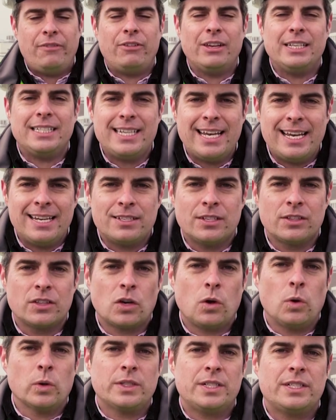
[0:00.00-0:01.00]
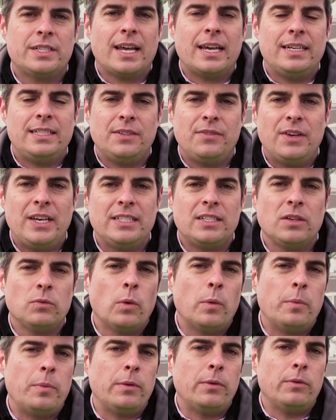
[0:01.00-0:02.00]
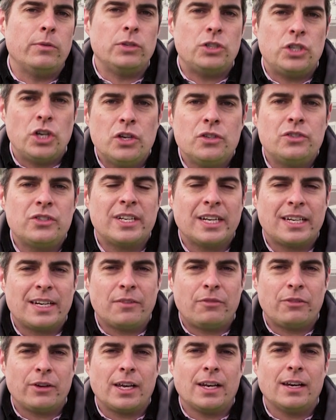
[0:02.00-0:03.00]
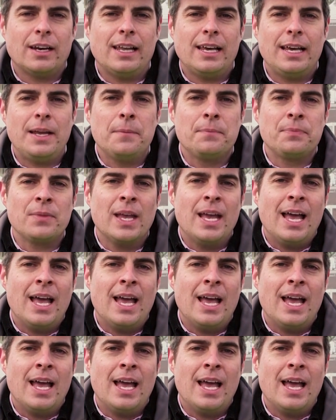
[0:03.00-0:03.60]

If it did, the quantitative easing would be reduced significantly